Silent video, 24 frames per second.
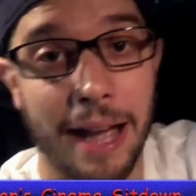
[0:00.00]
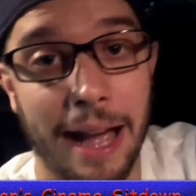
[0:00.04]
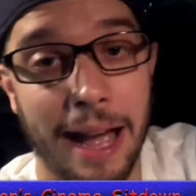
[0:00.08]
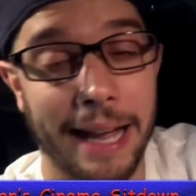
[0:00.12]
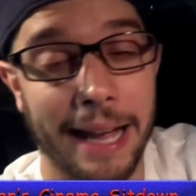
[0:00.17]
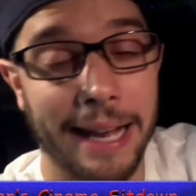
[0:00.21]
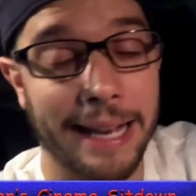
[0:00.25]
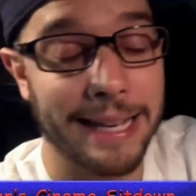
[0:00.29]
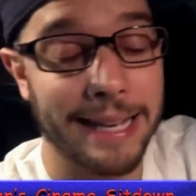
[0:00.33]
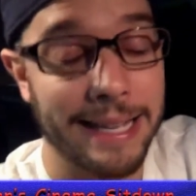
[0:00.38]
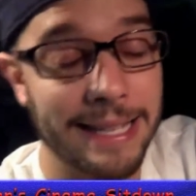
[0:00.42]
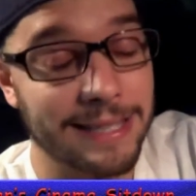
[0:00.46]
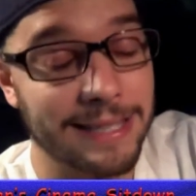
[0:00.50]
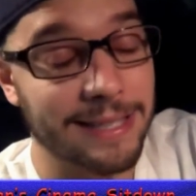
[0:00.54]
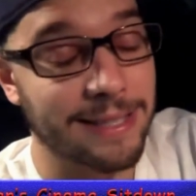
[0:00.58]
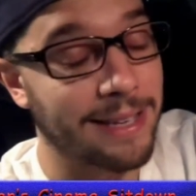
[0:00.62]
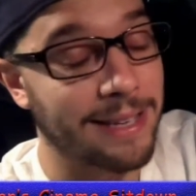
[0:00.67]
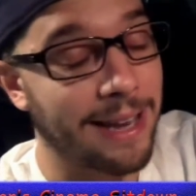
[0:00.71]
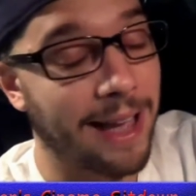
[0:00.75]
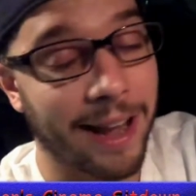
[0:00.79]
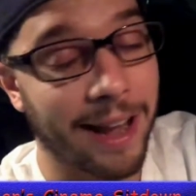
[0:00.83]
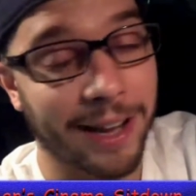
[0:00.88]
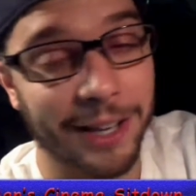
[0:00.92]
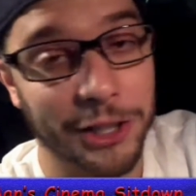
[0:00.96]
Uh, he is
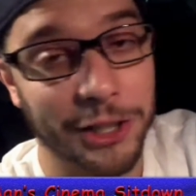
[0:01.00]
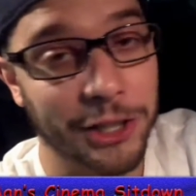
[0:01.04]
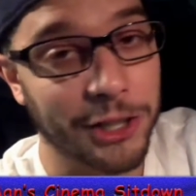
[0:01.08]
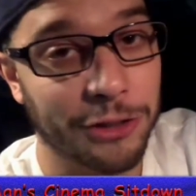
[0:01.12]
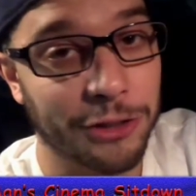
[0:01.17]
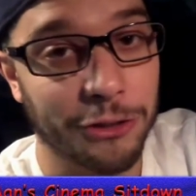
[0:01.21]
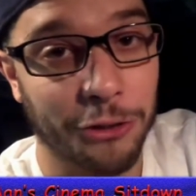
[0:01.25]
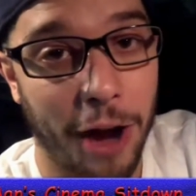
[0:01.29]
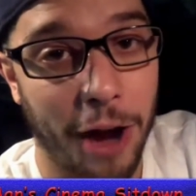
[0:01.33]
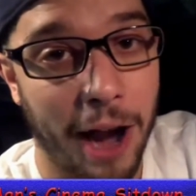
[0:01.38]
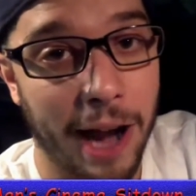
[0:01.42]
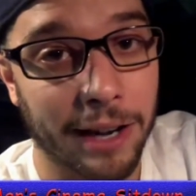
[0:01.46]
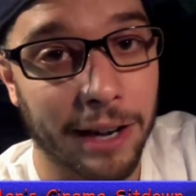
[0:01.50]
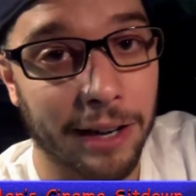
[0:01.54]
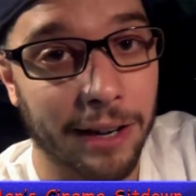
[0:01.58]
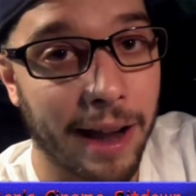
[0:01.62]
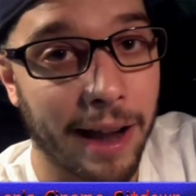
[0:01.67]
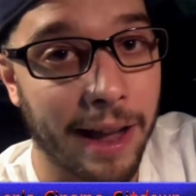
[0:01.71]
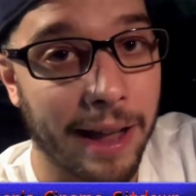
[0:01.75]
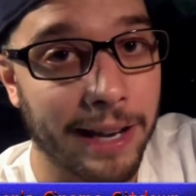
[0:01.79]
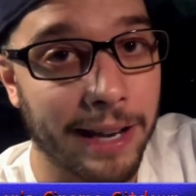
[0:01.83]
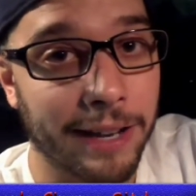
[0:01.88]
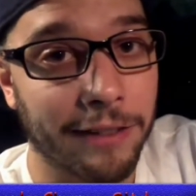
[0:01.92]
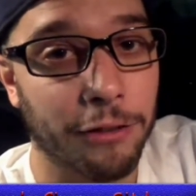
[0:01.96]
not a good crier,
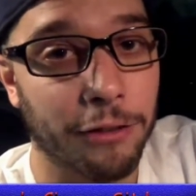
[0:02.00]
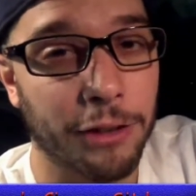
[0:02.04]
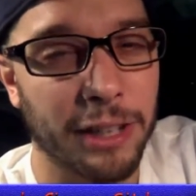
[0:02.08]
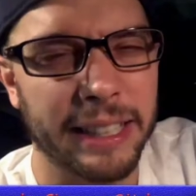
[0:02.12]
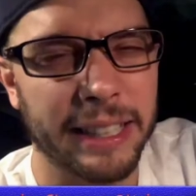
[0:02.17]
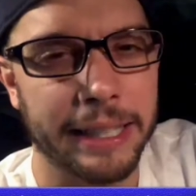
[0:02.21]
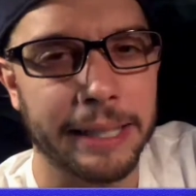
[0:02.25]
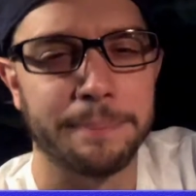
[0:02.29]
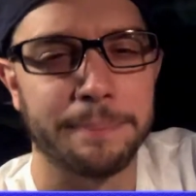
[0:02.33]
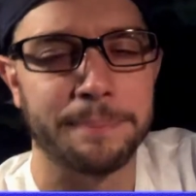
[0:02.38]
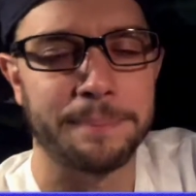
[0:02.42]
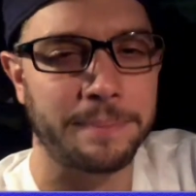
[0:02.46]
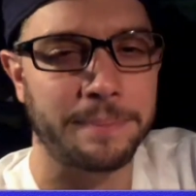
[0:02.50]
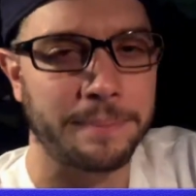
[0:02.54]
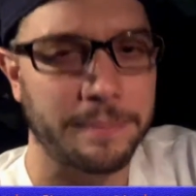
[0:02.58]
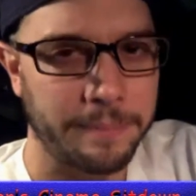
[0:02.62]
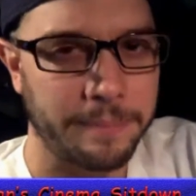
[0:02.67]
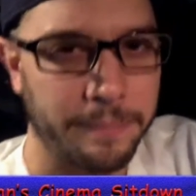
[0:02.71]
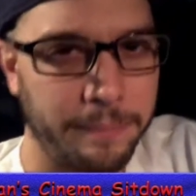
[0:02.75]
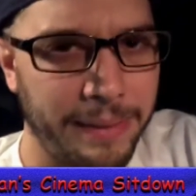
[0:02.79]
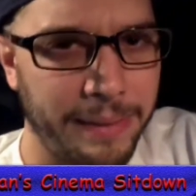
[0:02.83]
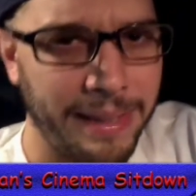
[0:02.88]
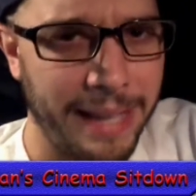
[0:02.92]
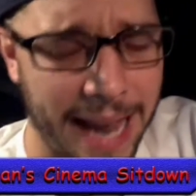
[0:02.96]
and it really
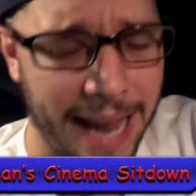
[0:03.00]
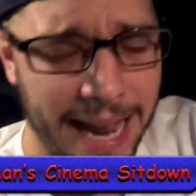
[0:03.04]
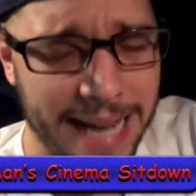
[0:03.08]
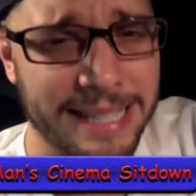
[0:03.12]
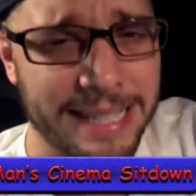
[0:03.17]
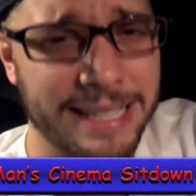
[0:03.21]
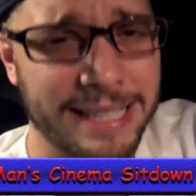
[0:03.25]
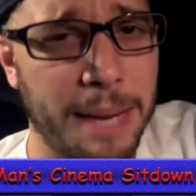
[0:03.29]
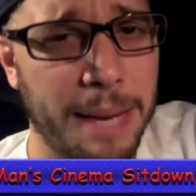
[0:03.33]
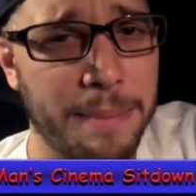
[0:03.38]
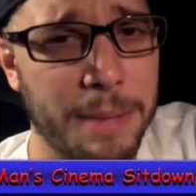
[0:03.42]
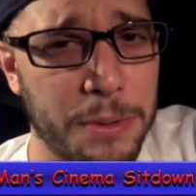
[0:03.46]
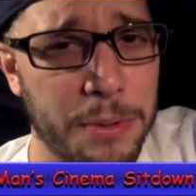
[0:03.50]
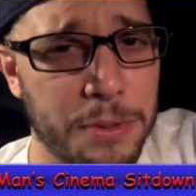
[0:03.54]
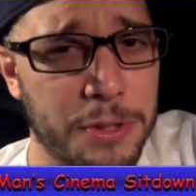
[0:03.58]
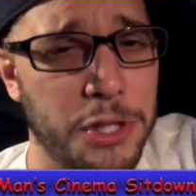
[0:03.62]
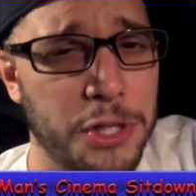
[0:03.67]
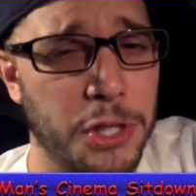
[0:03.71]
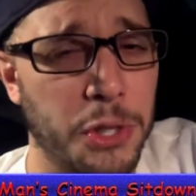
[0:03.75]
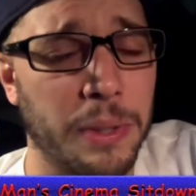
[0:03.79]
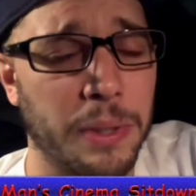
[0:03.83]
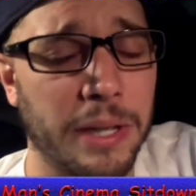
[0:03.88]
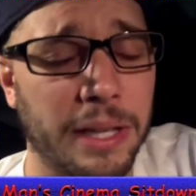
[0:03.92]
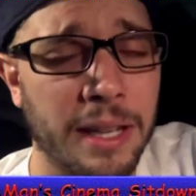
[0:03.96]
anytime he was
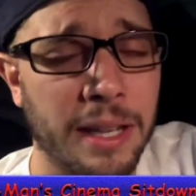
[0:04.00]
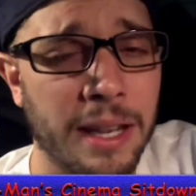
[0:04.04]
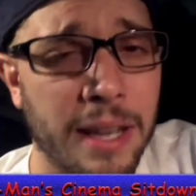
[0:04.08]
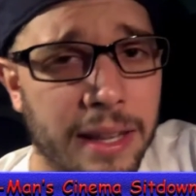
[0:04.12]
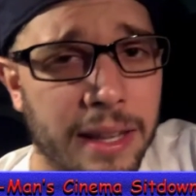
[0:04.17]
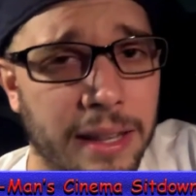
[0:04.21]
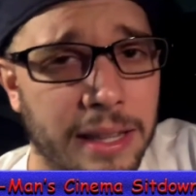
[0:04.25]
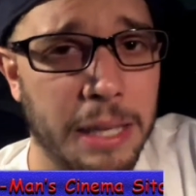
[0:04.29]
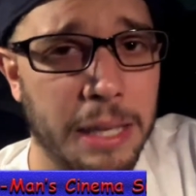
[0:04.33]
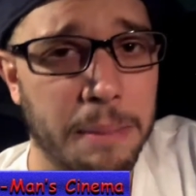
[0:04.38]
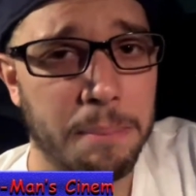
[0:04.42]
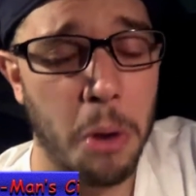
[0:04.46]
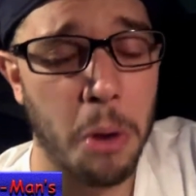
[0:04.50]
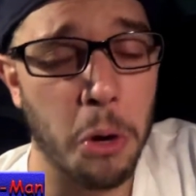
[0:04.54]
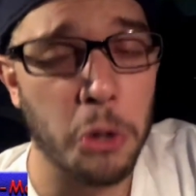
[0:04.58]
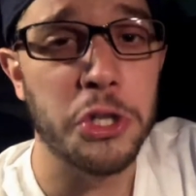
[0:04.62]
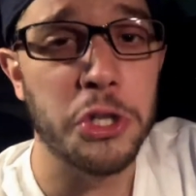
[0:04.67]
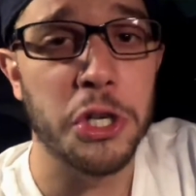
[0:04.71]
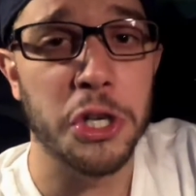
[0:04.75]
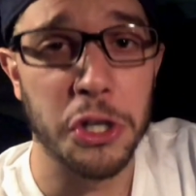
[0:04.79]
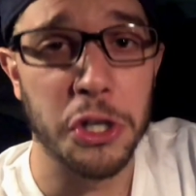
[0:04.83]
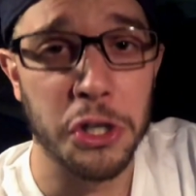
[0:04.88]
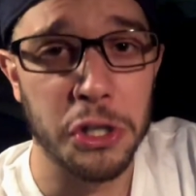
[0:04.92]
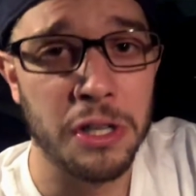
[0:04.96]
doing the
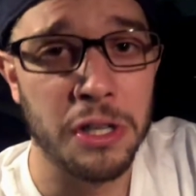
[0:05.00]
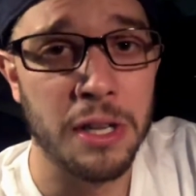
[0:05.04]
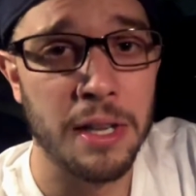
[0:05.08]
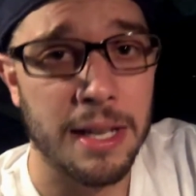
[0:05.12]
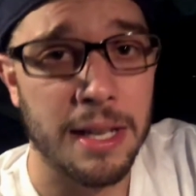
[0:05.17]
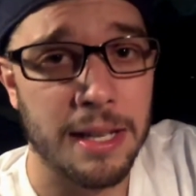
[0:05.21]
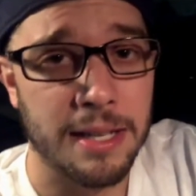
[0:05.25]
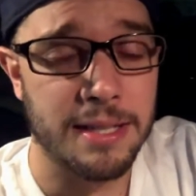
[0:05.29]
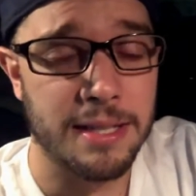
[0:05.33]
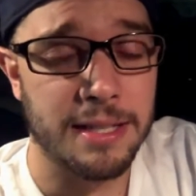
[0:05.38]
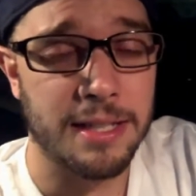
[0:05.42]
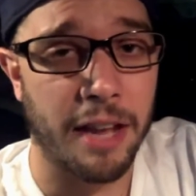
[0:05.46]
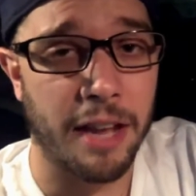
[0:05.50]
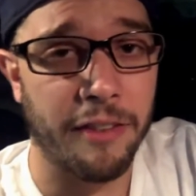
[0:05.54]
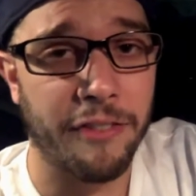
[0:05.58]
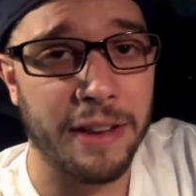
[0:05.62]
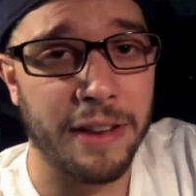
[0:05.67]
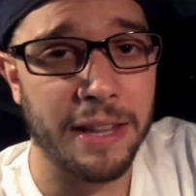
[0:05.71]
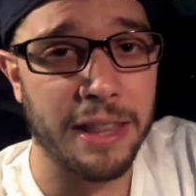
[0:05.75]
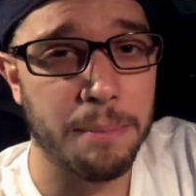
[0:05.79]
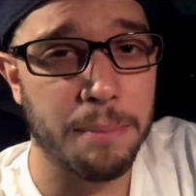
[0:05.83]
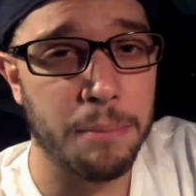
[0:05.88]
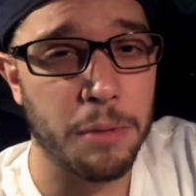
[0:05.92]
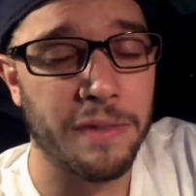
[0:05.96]
emotional stuff
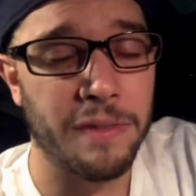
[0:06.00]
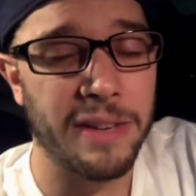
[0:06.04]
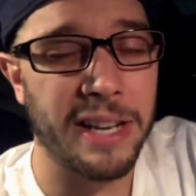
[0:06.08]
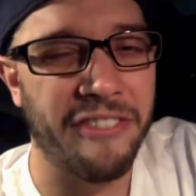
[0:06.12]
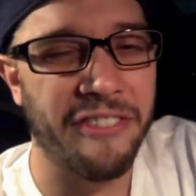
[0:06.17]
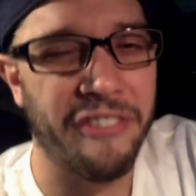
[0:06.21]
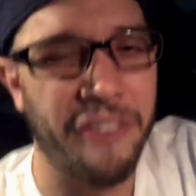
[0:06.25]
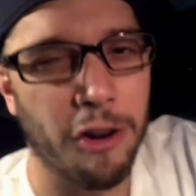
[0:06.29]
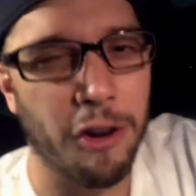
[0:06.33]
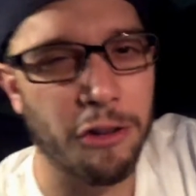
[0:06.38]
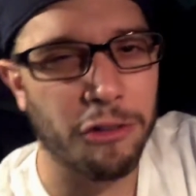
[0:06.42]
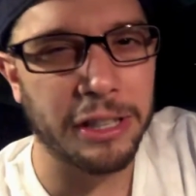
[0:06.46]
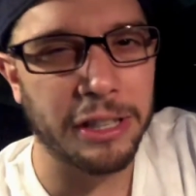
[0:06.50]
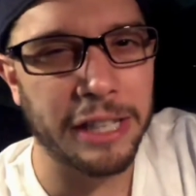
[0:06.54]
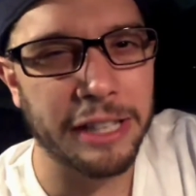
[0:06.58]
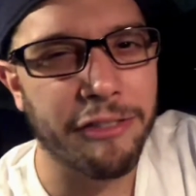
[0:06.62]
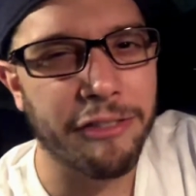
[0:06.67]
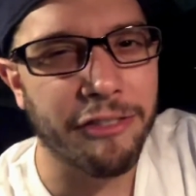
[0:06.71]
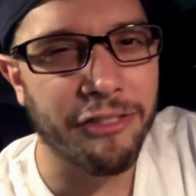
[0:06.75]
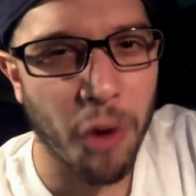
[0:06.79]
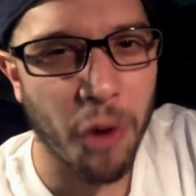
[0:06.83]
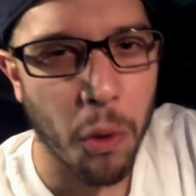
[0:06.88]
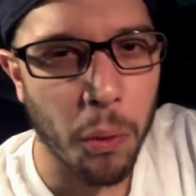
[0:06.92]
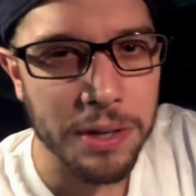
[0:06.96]
in the movie, it felt really
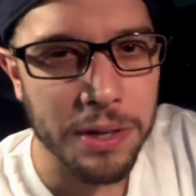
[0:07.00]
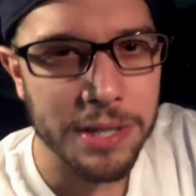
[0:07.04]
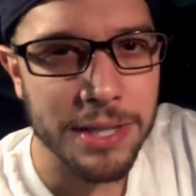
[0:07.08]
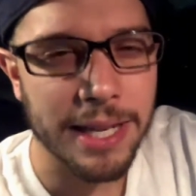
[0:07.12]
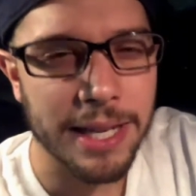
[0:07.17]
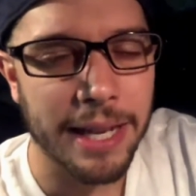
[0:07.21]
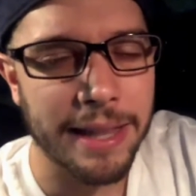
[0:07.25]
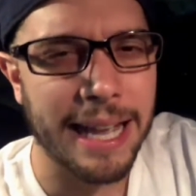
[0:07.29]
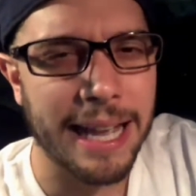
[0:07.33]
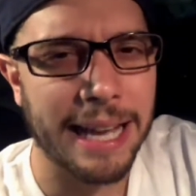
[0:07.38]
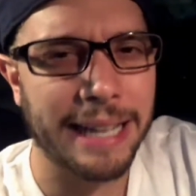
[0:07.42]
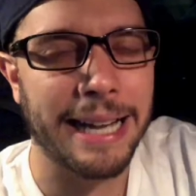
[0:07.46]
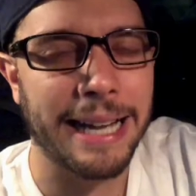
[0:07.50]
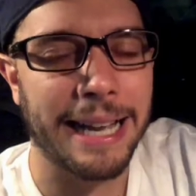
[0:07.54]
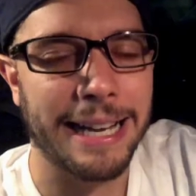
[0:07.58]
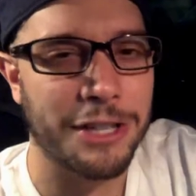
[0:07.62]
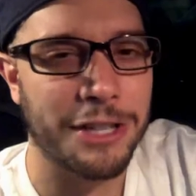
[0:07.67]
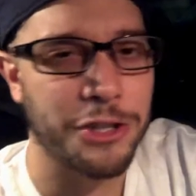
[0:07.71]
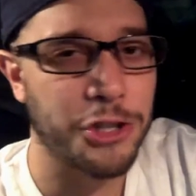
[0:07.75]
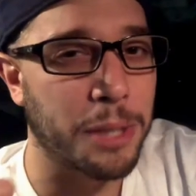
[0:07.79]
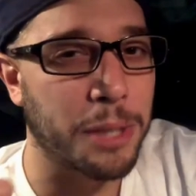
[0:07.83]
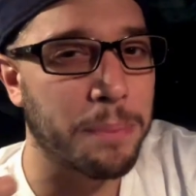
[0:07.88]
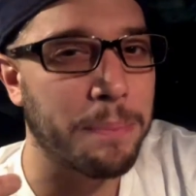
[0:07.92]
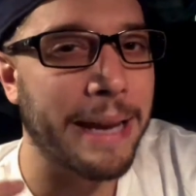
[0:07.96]
forced, and that kind
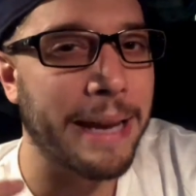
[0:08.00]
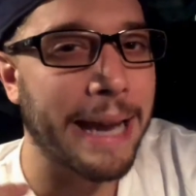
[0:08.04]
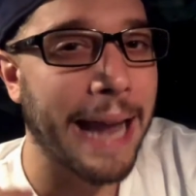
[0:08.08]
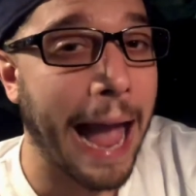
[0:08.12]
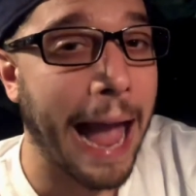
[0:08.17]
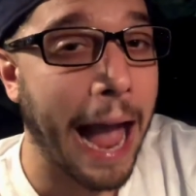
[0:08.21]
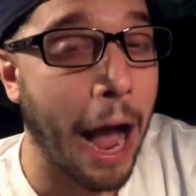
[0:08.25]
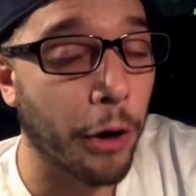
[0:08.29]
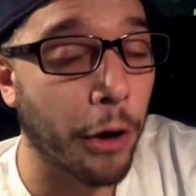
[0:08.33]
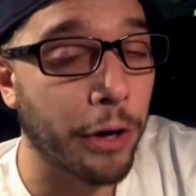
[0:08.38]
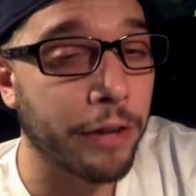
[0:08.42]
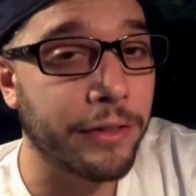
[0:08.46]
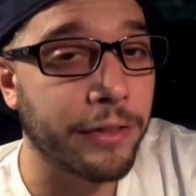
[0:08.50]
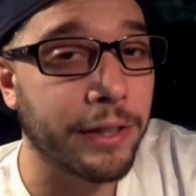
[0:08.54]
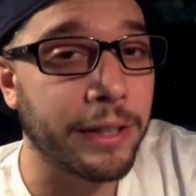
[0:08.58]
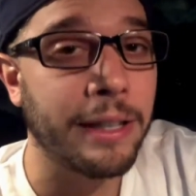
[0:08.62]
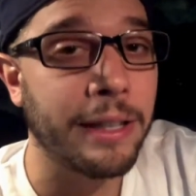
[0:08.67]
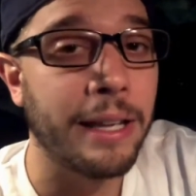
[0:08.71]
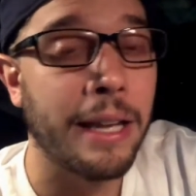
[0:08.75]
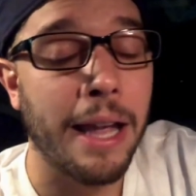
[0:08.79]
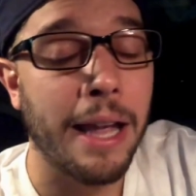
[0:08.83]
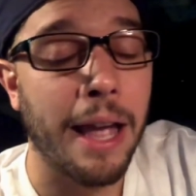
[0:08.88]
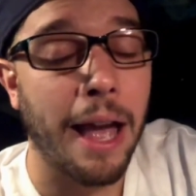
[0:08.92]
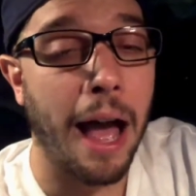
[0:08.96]
of took me out of it.